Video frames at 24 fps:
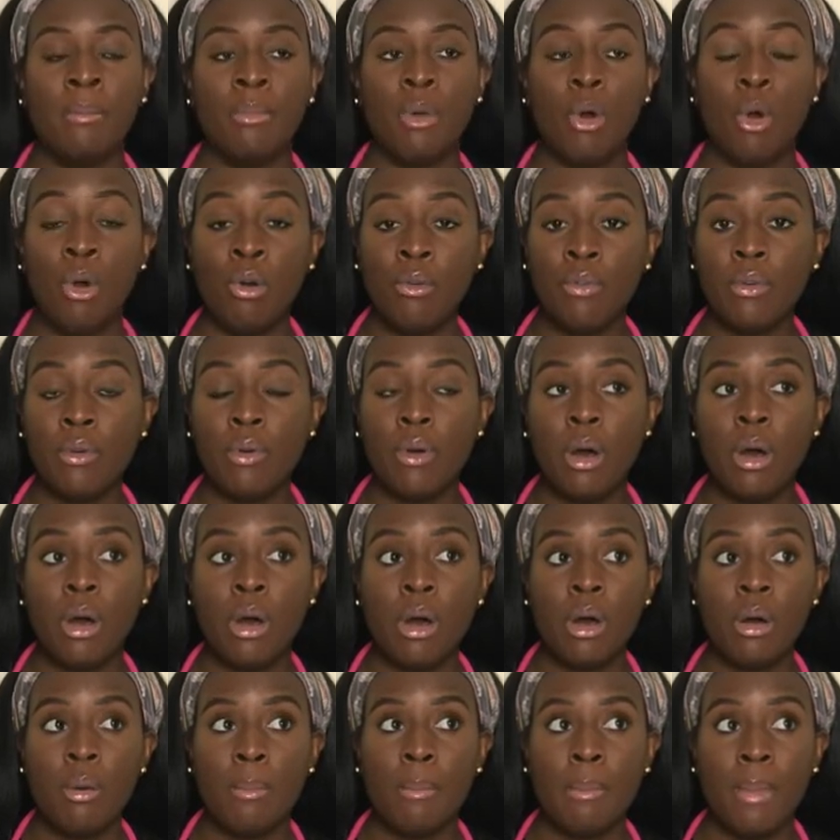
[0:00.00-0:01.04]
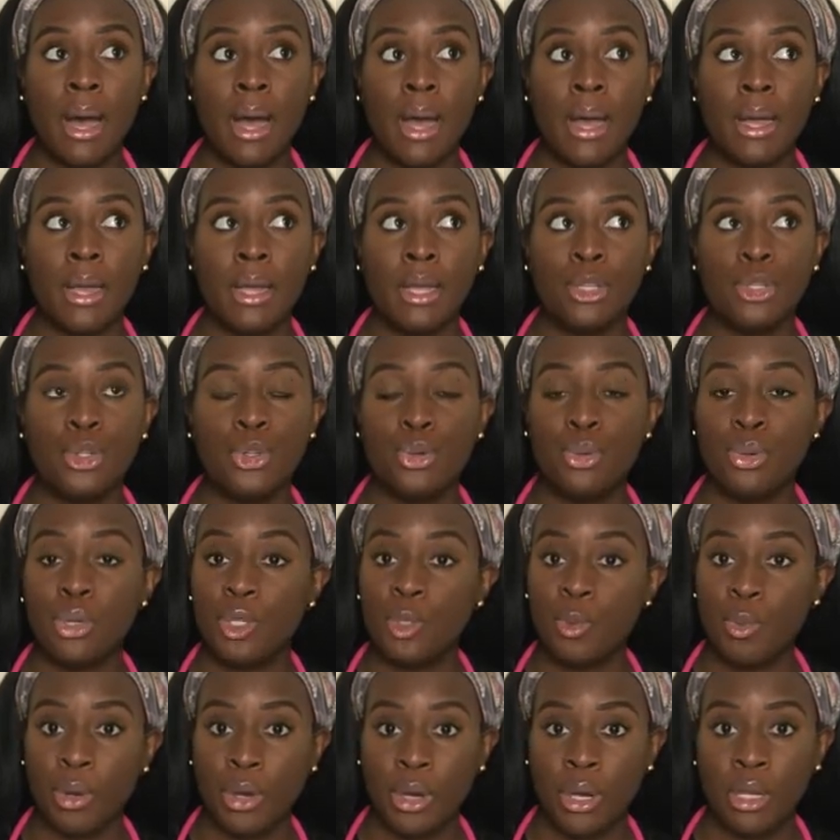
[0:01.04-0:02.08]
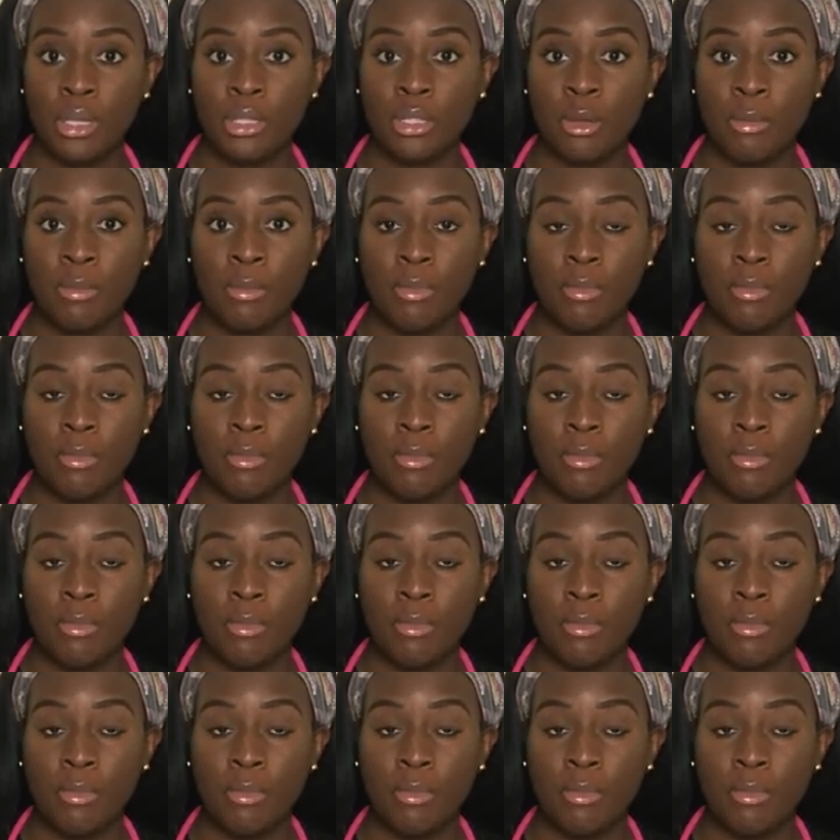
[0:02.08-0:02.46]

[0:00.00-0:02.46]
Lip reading: Overall, my true experience